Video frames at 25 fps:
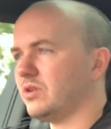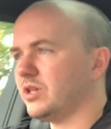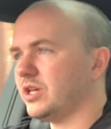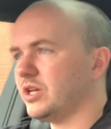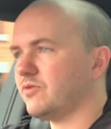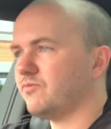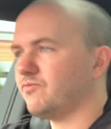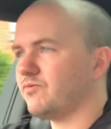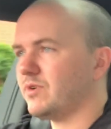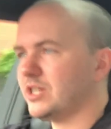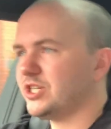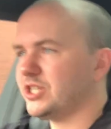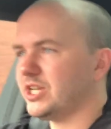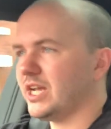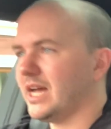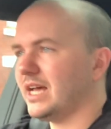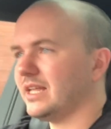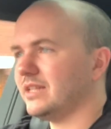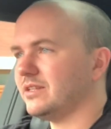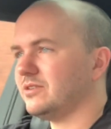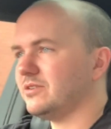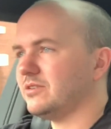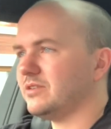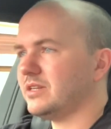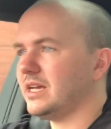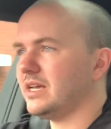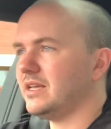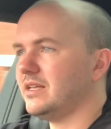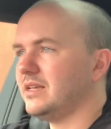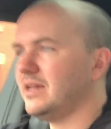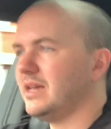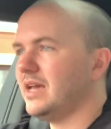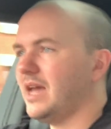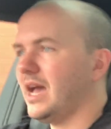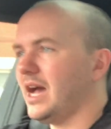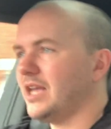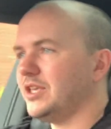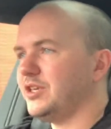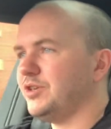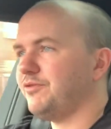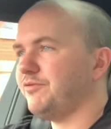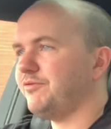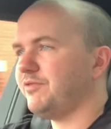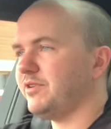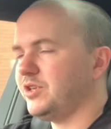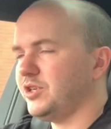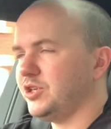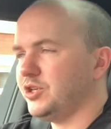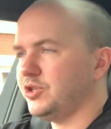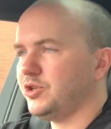You can rest your hand on it, and
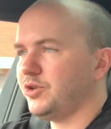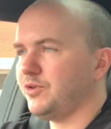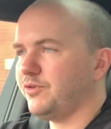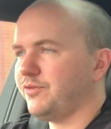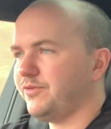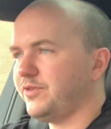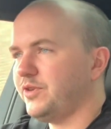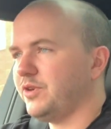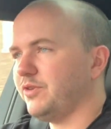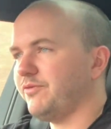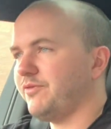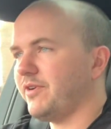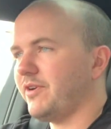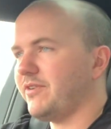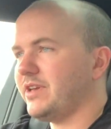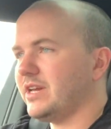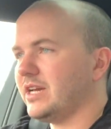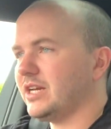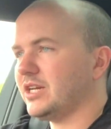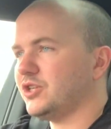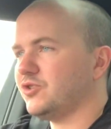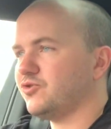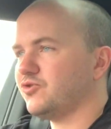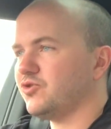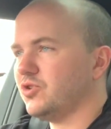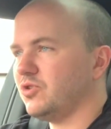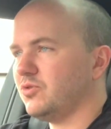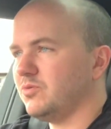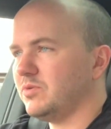you do feel very in control